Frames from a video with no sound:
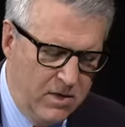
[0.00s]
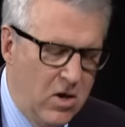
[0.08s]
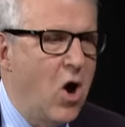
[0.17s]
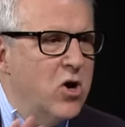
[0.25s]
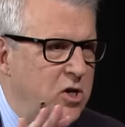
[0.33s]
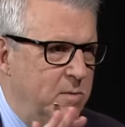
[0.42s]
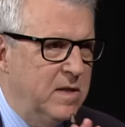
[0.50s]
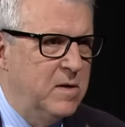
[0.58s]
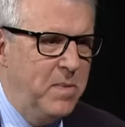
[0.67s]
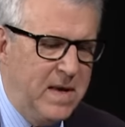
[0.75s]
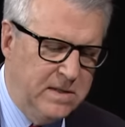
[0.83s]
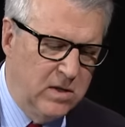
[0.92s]
The argument,
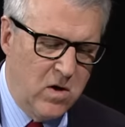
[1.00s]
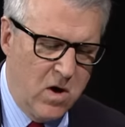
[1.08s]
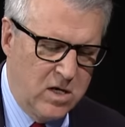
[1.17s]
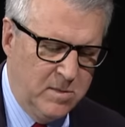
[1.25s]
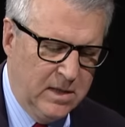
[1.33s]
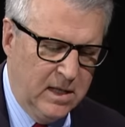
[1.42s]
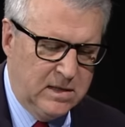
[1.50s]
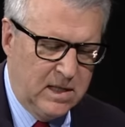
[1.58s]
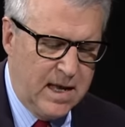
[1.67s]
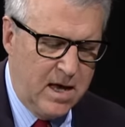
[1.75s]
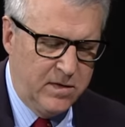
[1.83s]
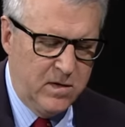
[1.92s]
the basic argument, let's
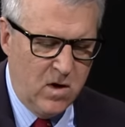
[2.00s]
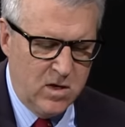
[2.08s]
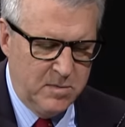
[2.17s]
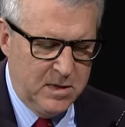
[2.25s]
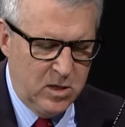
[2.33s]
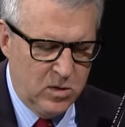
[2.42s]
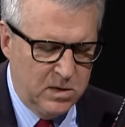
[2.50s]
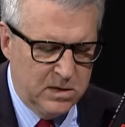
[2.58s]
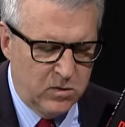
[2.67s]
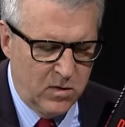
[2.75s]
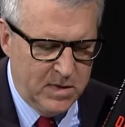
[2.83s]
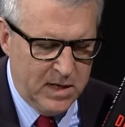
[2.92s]
lay out the argument here in
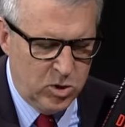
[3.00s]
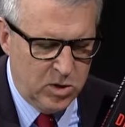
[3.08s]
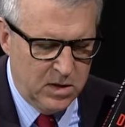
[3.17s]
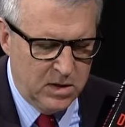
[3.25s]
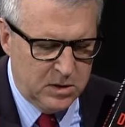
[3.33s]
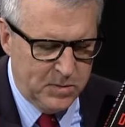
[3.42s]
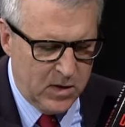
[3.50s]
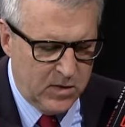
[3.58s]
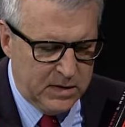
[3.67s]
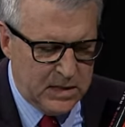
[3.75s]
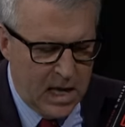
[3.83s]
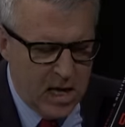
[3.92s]
discrimination and
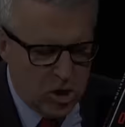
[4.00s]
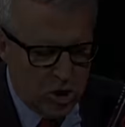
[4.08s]
disparities.